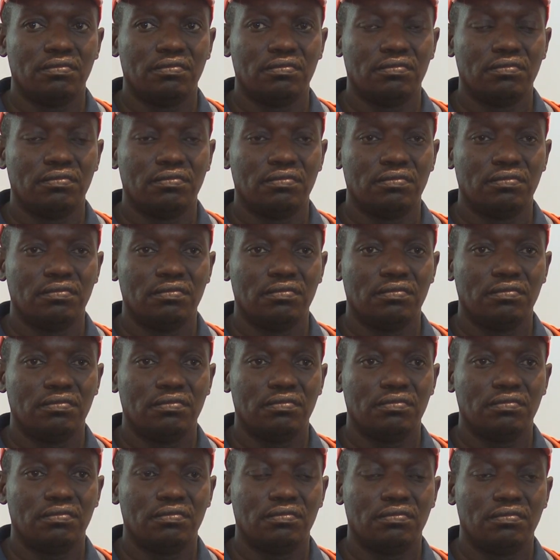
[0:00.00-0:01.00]

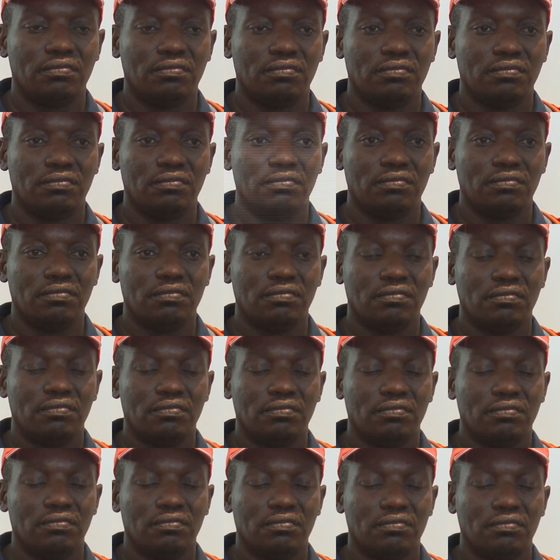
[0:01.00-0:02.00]

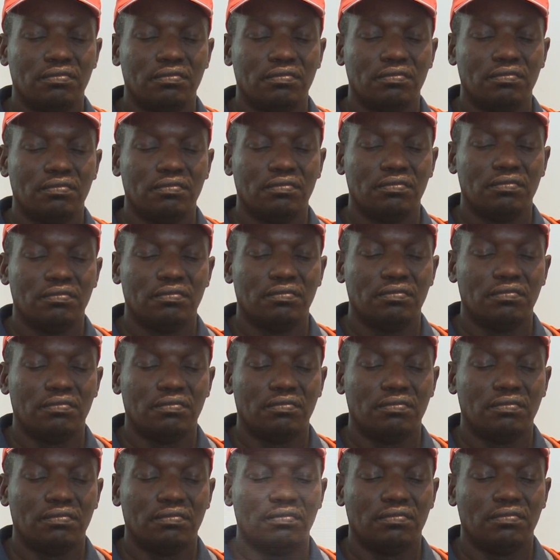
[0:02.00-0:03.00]

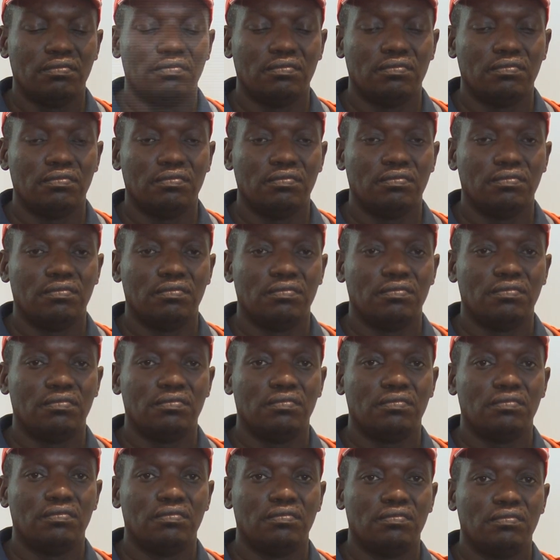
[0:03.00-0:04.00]

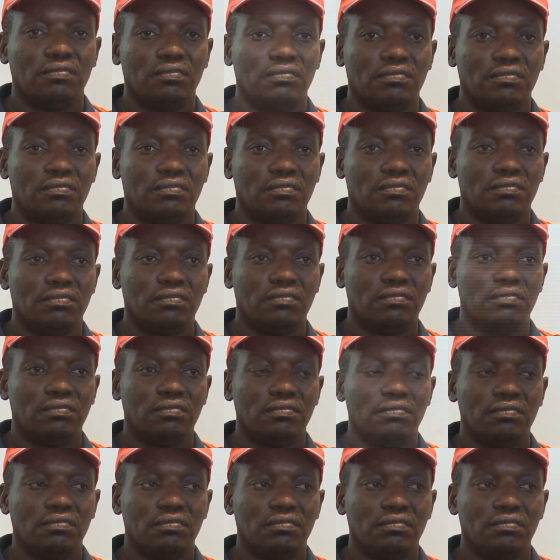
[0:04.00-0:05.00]

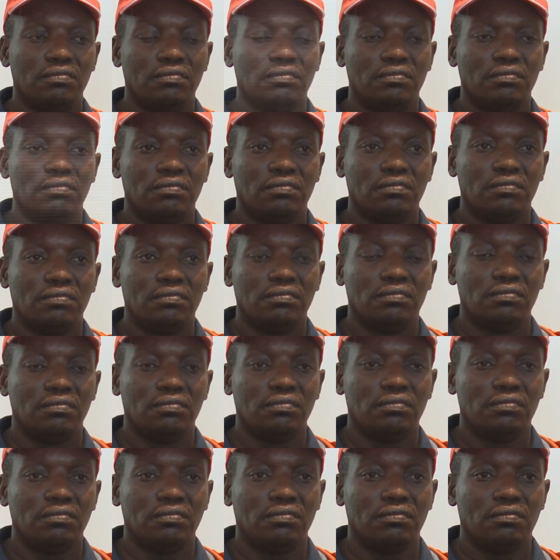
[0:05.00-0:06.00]

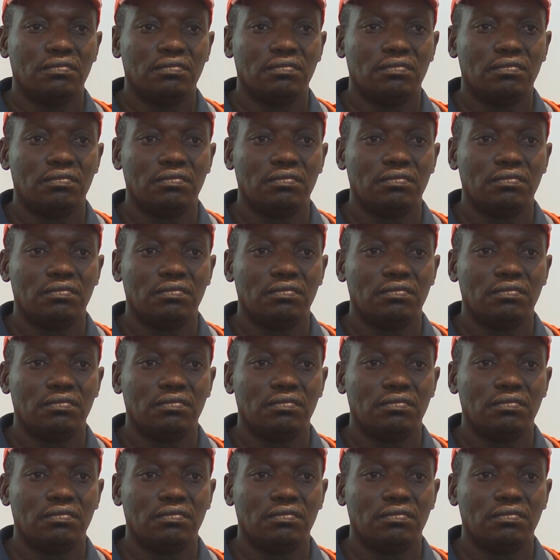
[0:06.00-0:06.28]
This person isn't speaking.